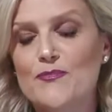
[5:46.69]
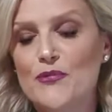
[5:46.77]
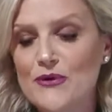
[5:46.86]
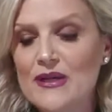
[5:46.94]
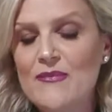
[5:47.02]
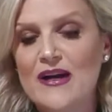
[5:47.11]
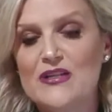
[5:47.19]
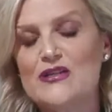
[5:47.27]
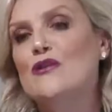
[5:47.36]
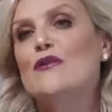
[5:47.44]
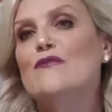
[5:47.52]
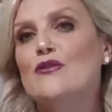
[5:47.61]
Pretty much,
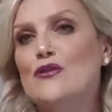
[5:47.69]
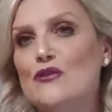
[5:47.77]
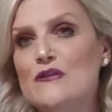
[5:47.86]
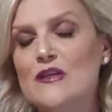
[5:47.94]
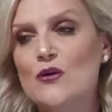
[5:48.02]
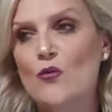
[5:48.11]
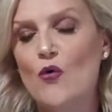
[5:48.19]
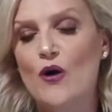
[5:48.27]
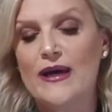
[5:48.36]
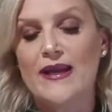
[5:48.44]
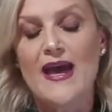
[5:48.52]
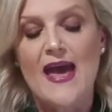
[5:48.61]
if you're using a
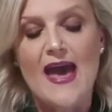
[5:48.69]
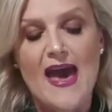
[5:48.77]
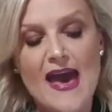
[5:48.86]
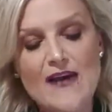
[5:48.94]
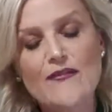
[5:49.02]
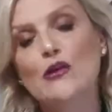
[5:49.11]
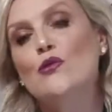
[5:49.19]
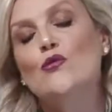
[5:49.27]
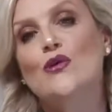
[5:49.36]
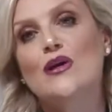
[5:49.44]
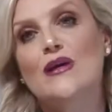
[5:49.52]
white, have a look